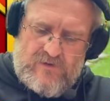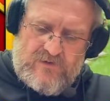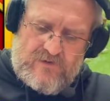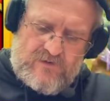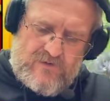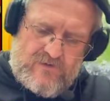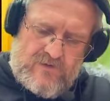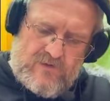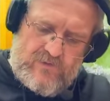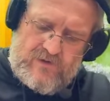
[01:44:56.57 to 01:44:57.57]
So
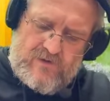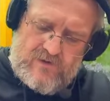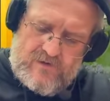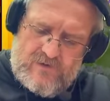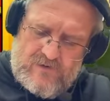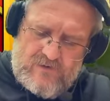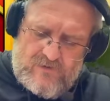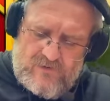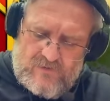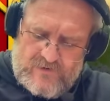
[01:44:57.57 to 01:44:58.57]
there we
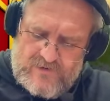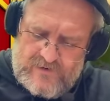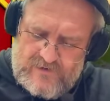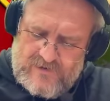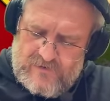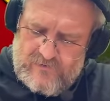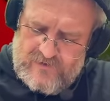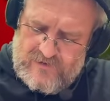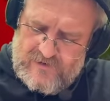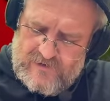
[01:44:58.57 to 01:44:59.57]
go. I'll take that
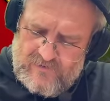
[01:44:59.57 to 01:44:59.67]
one, that